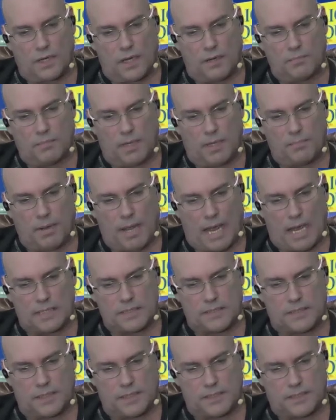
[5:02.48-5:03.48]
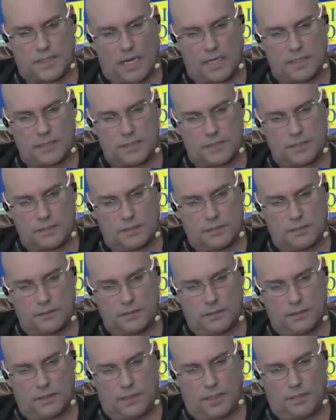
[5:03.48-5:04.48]
on my past success
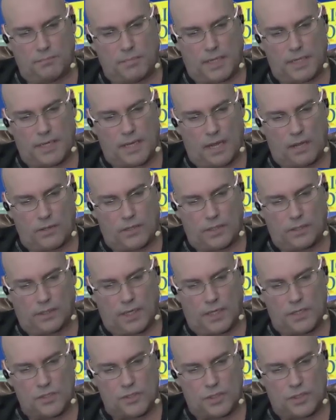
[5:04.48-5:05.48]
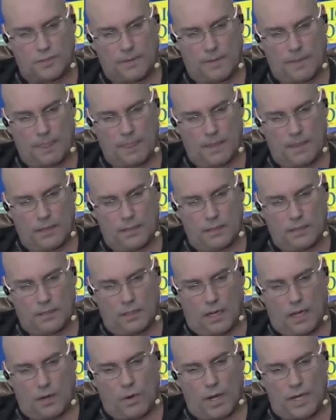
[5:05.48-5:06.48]
in my calculation.
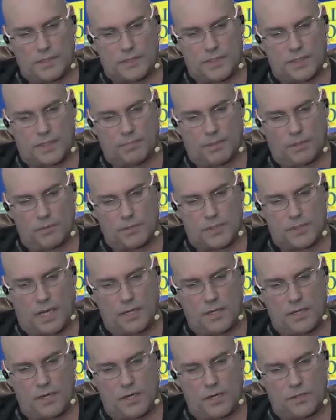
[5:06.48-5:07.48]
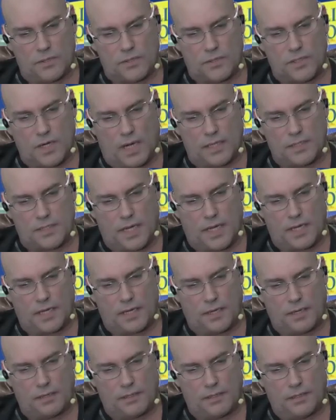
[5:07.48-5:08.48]
I wasted about 10 years not
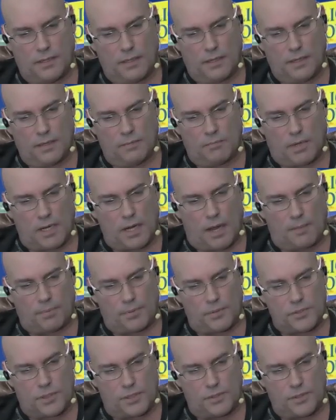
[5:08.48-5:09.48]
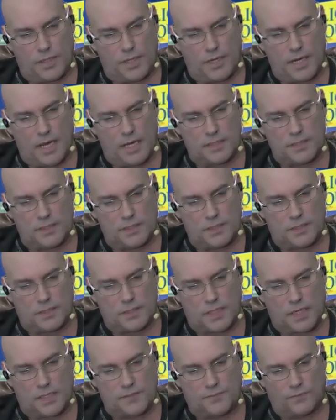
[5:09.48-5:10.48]
taking my opportunity as a
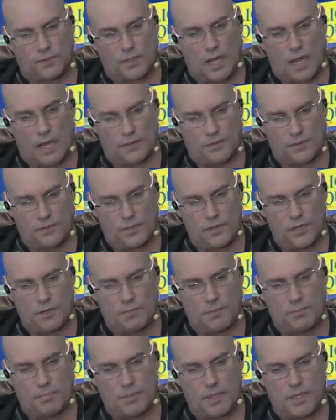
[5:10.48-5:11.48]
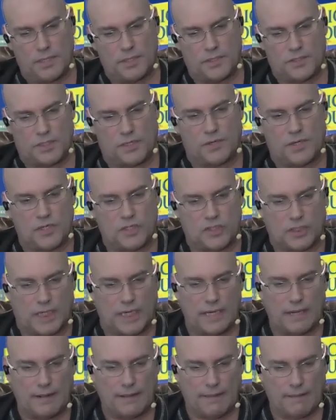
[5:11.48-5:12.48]
successful author and human being
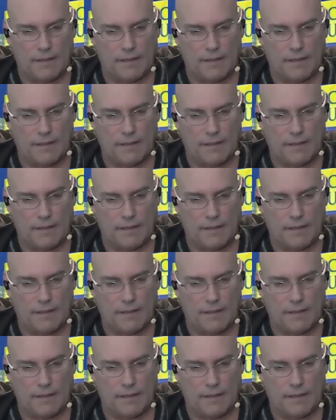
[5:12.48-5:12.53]
seriously.